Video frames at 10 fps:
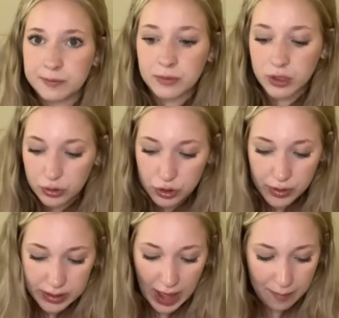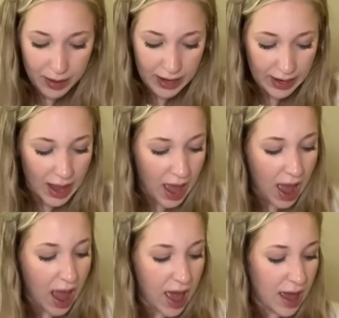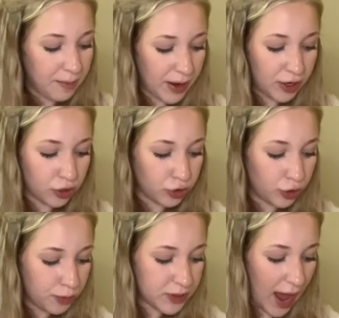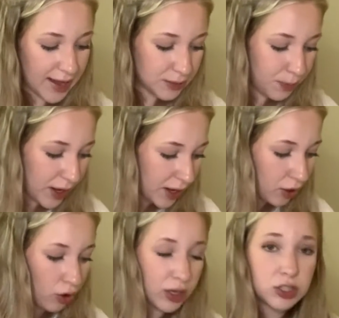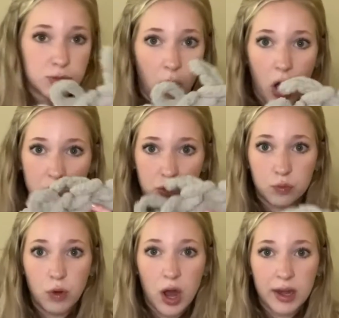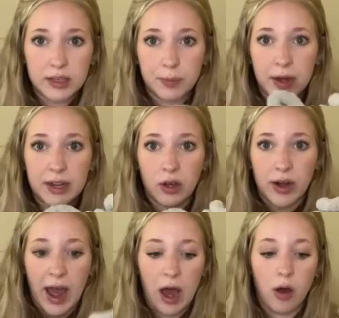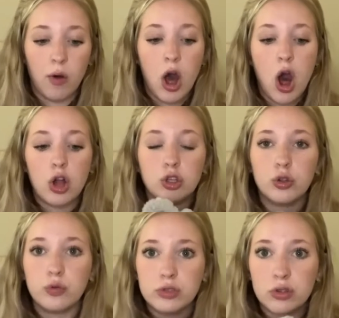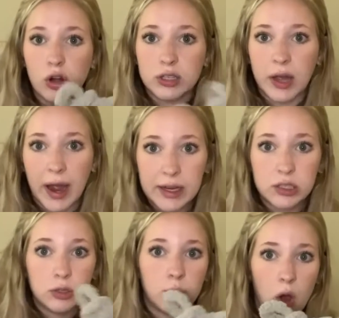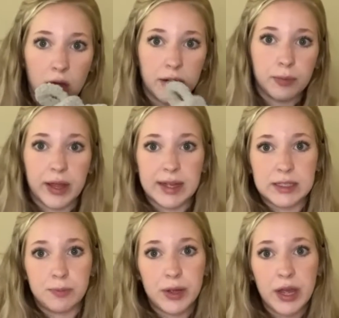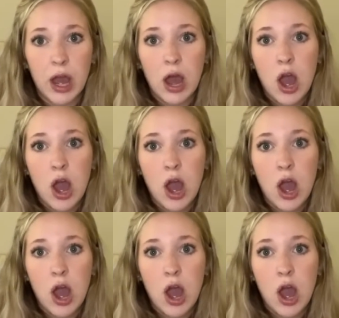You do it that many, and make your loops as big or as small as you want, depending on how loose or tight you want your blanket to be.